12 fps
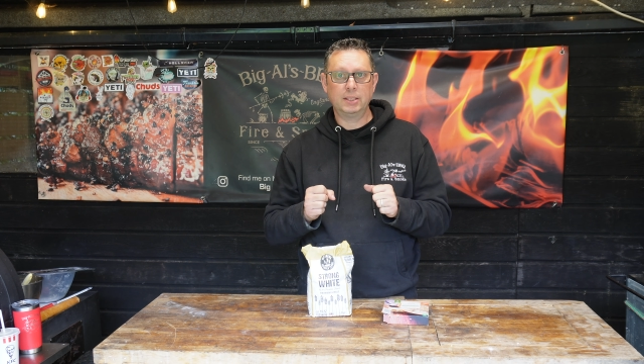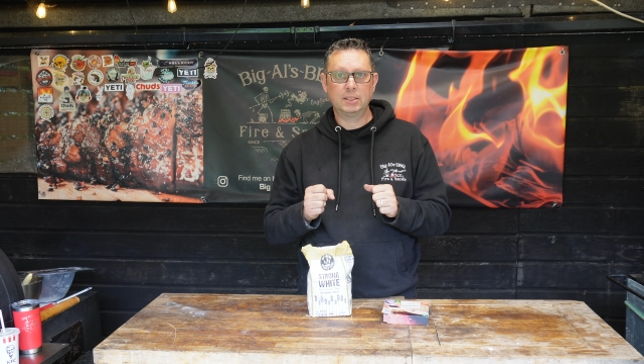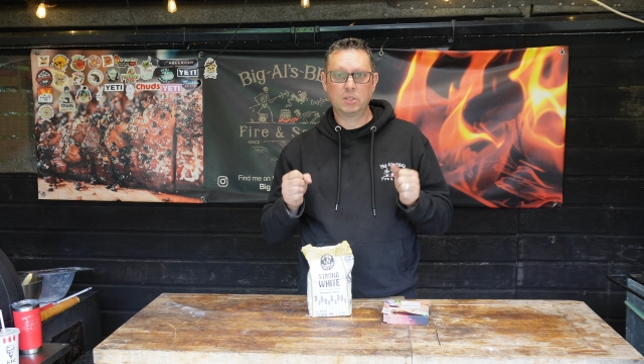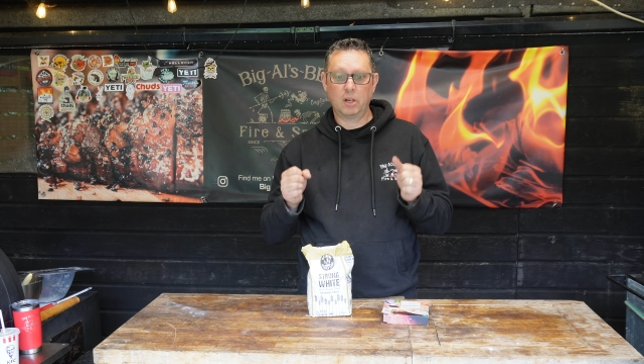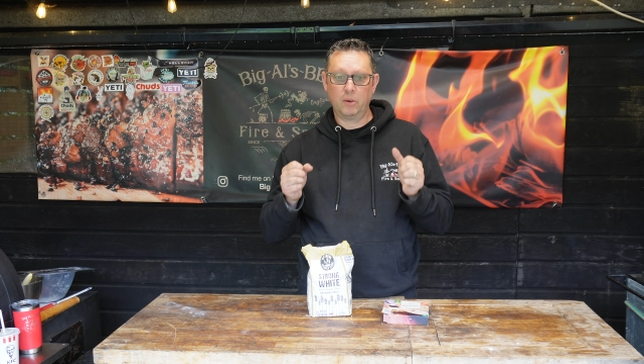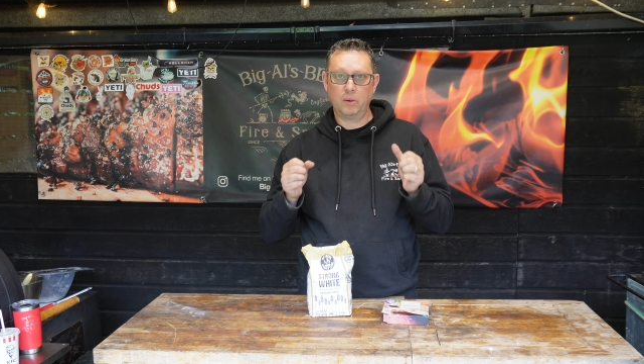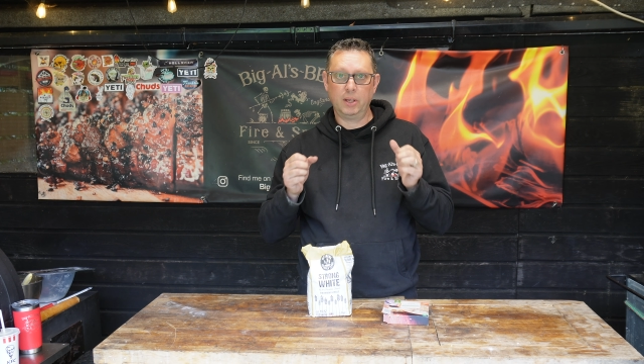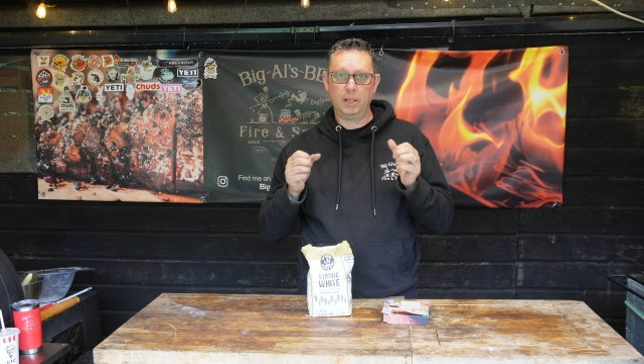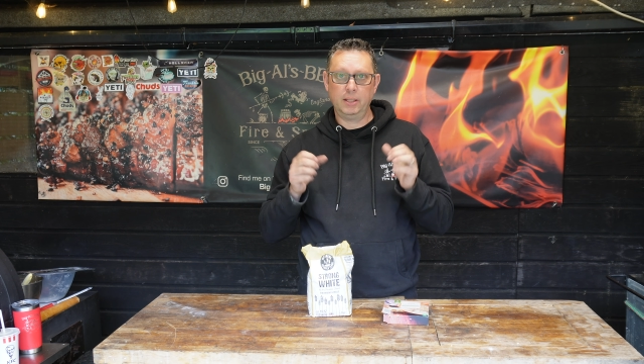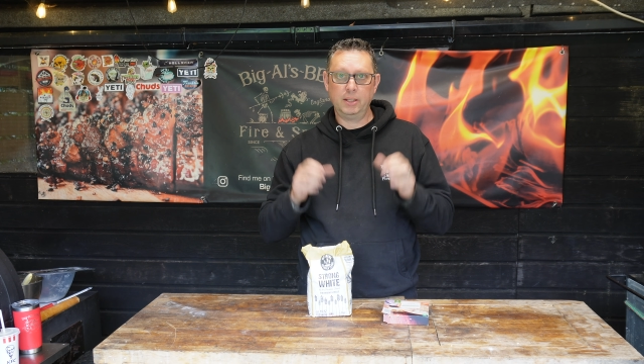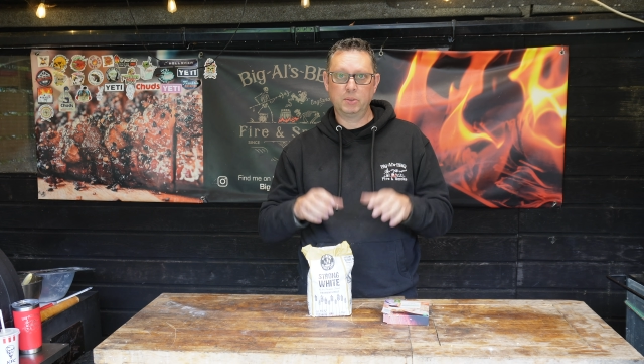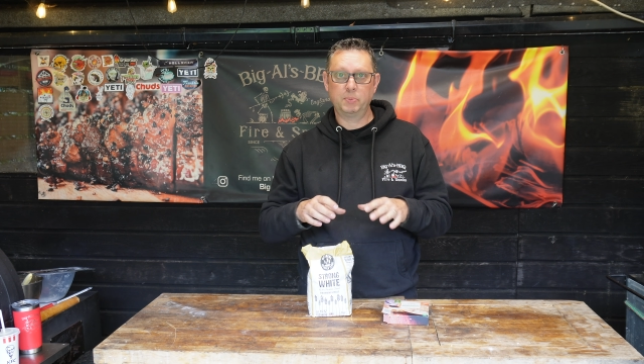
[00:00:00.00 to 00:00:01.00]
So
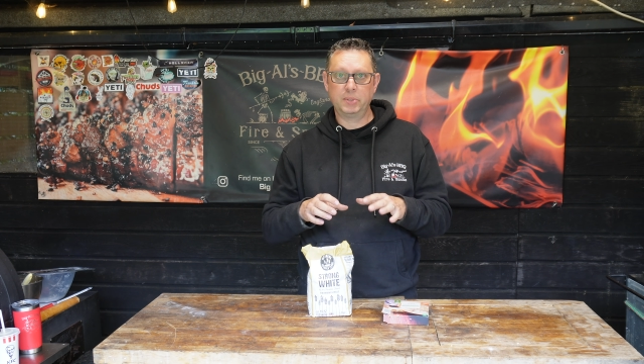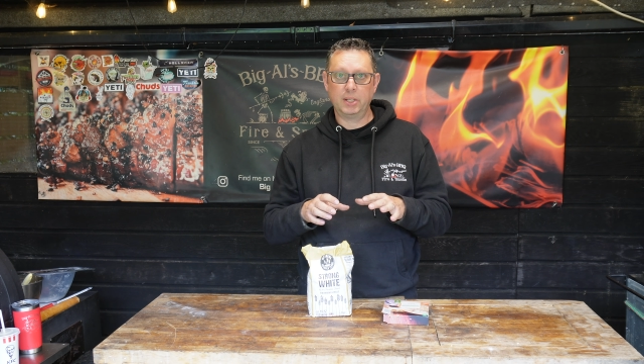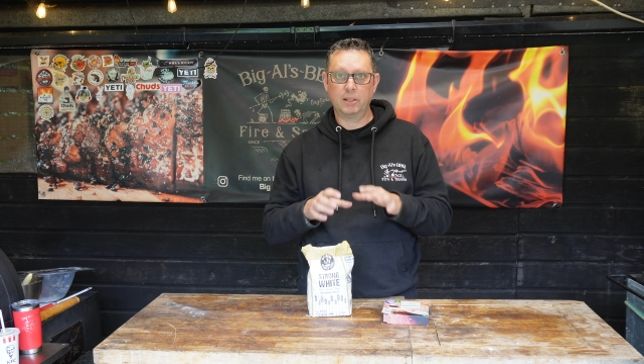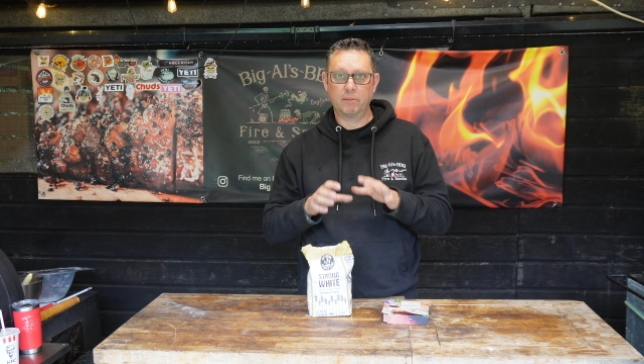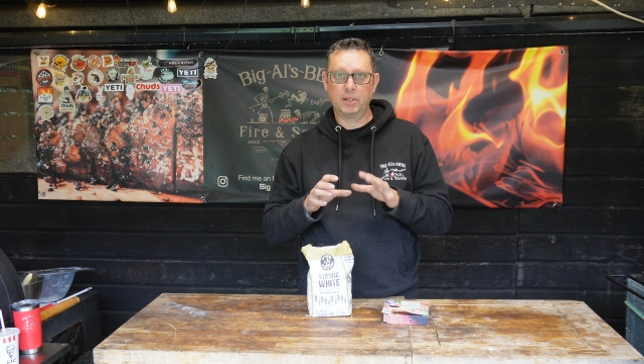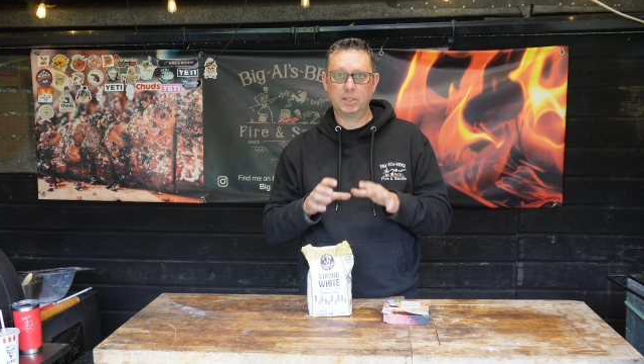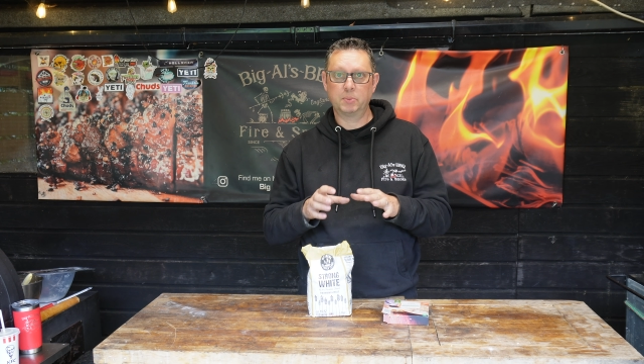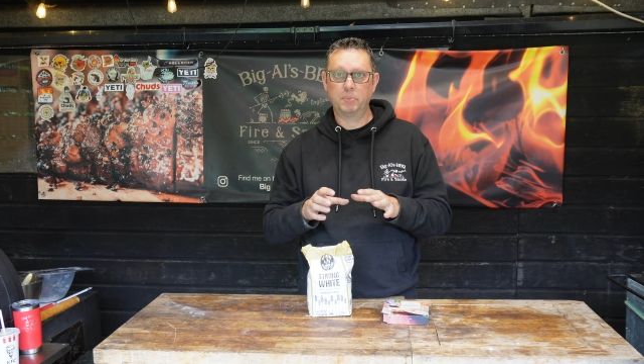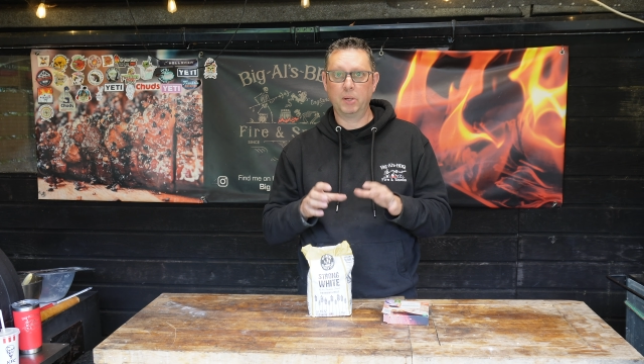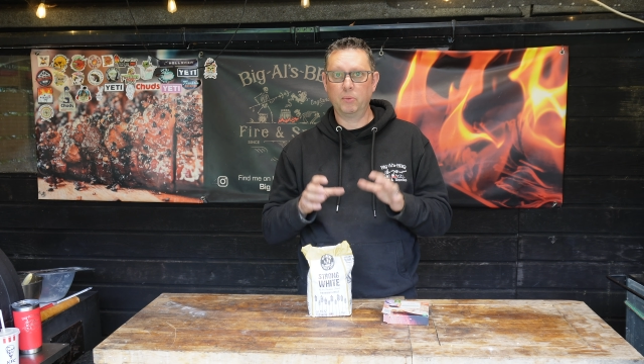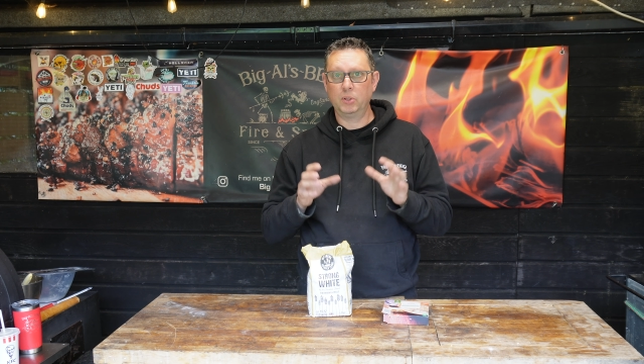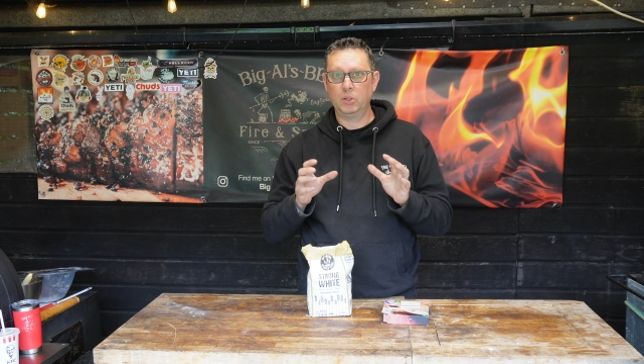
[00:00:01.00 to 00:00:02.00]
in this particular
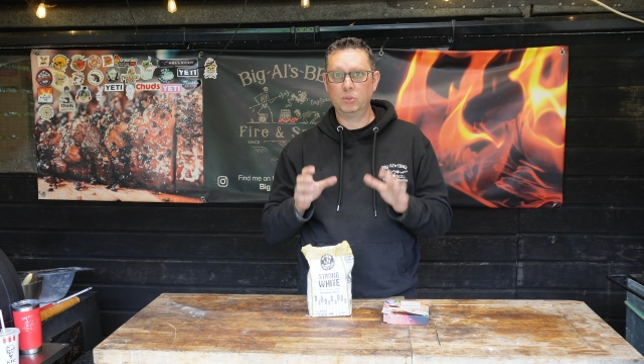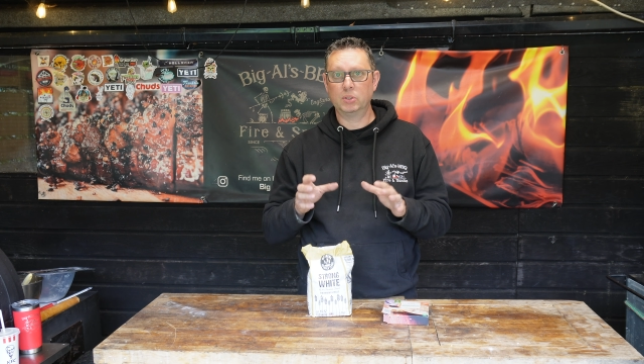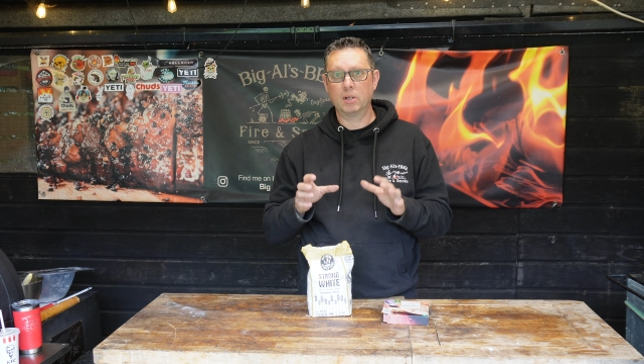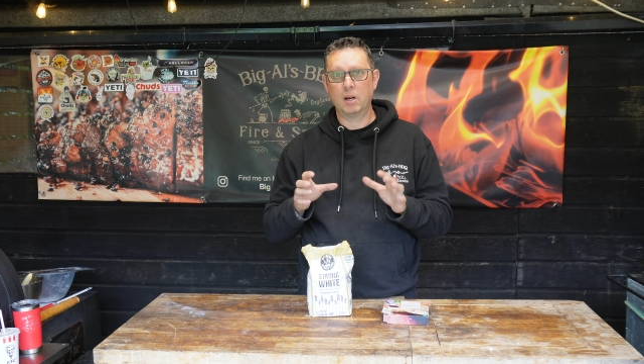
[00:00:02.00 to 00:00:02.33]
recipe we're using